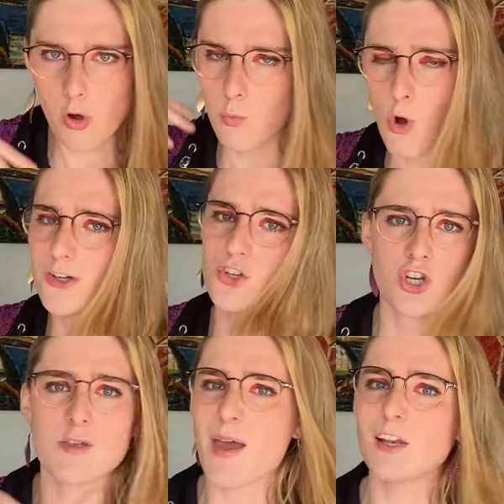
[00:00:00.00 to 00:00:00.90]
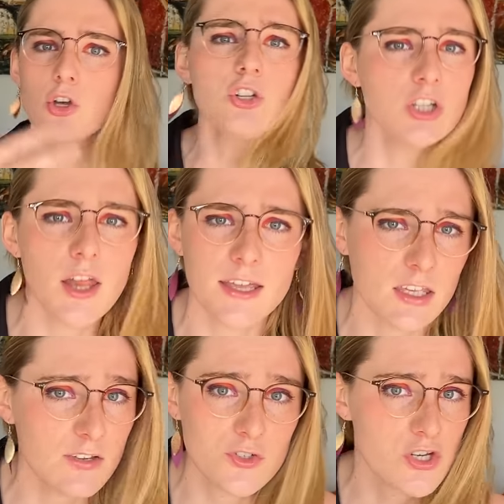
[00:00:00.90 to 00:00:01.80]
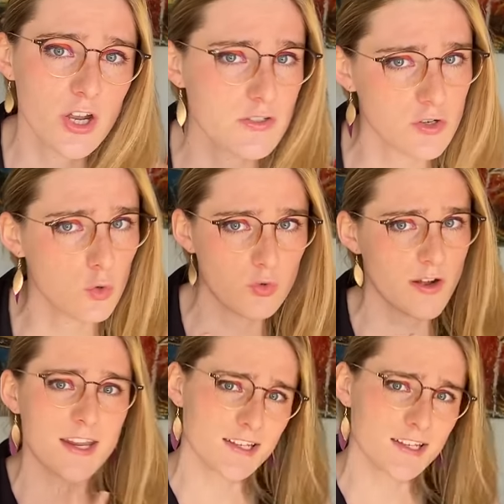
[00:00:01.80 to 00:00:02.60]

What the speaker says: what she may look like if she doesn't already